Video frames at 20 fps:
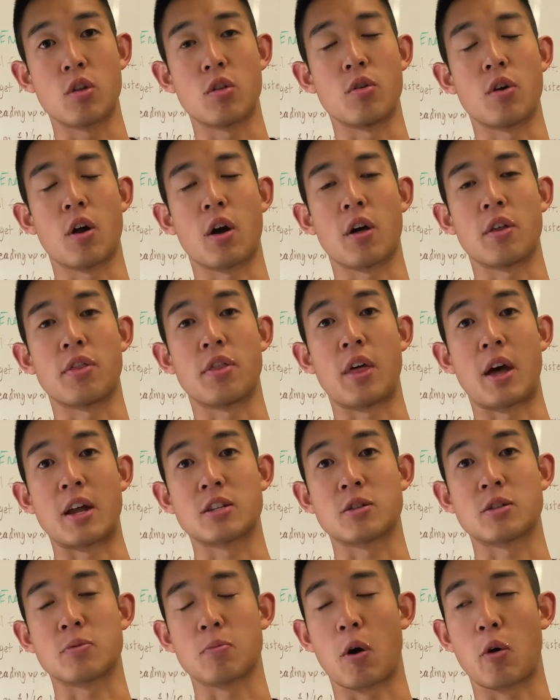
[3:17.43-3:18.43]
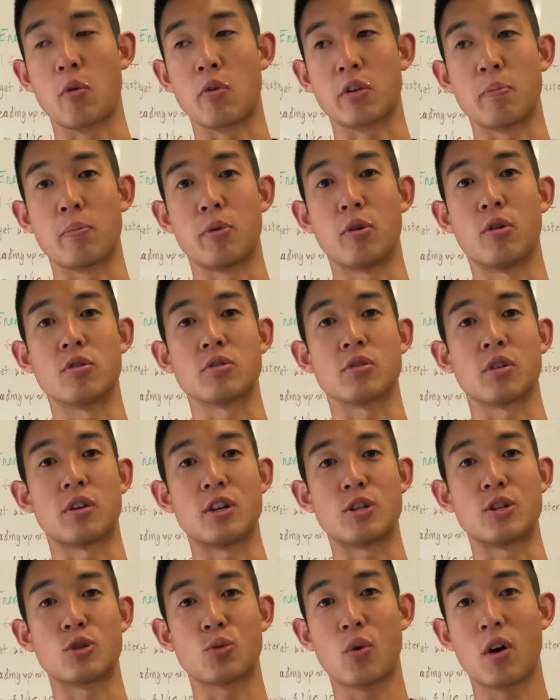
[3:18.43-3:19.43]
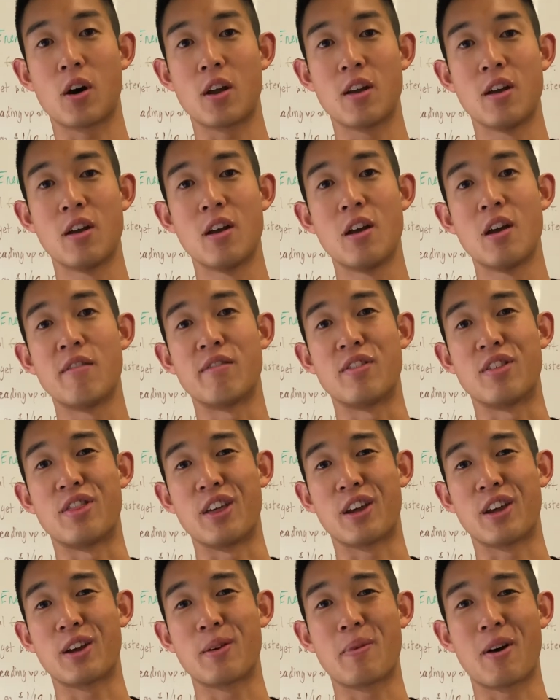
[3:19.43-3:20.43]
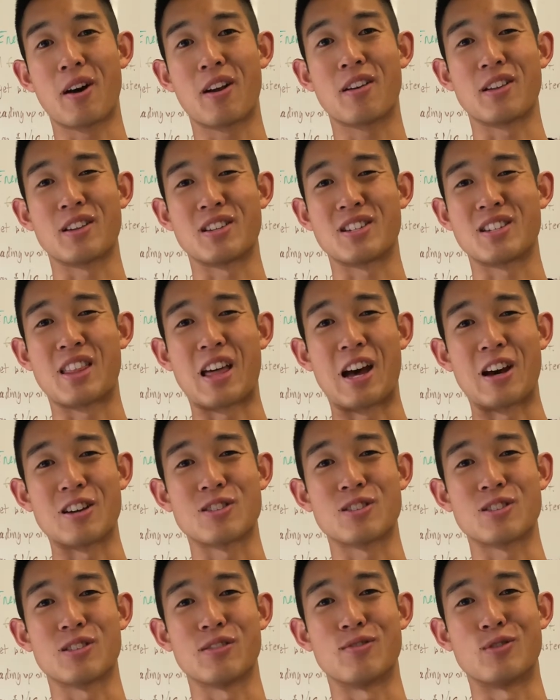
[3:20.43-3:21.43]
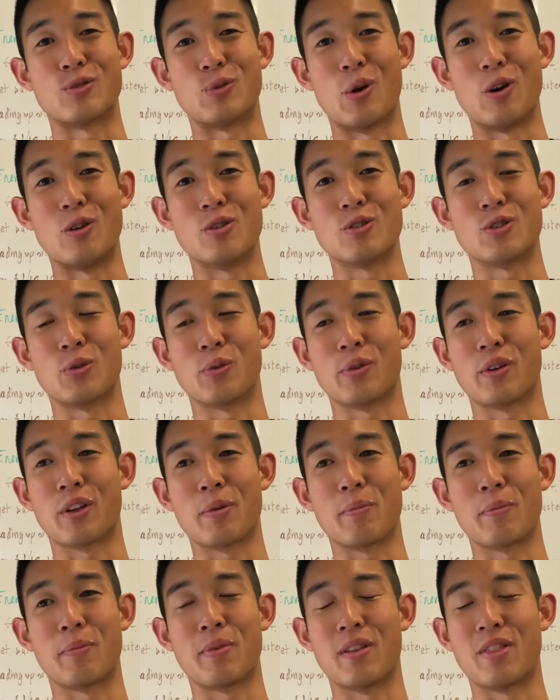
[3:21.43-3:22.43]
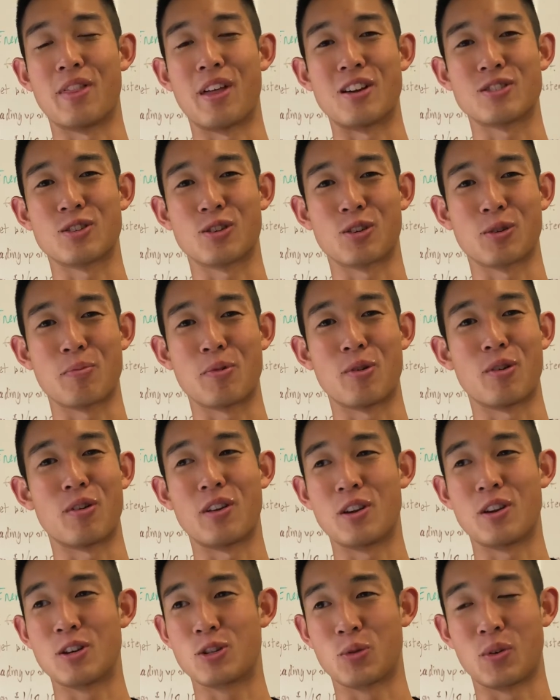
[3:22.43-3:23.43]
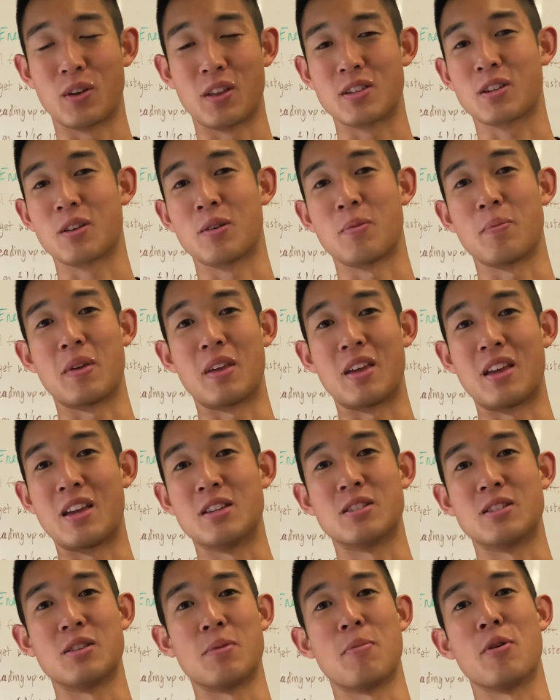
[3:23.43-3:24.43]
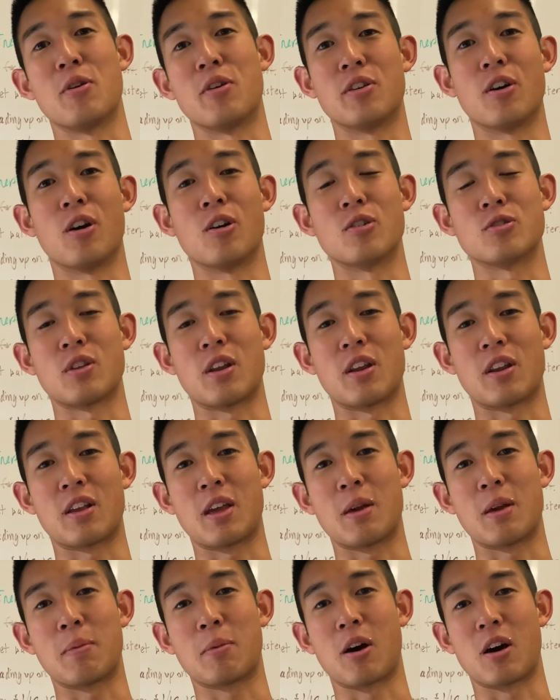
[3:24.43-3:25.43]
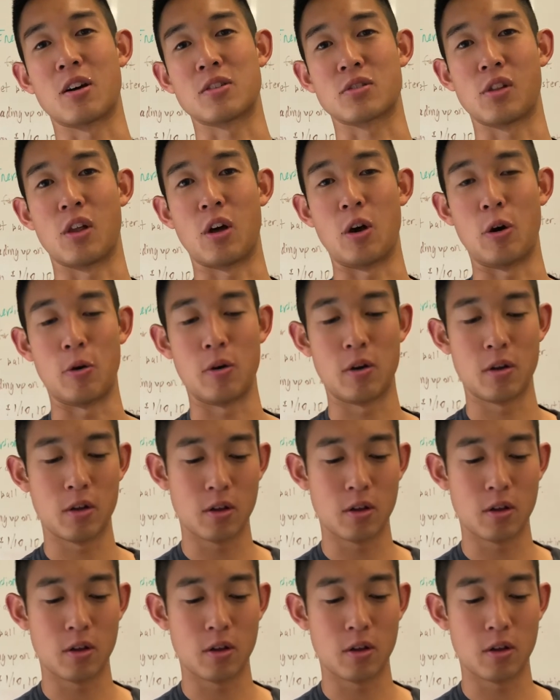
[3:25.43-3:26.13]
They're not that smart with computers on each one. If you think about it, that's thousands of drones. You're really going to put $1,000 computer on each one. That's going to be easy $1 million a day to keep costs low.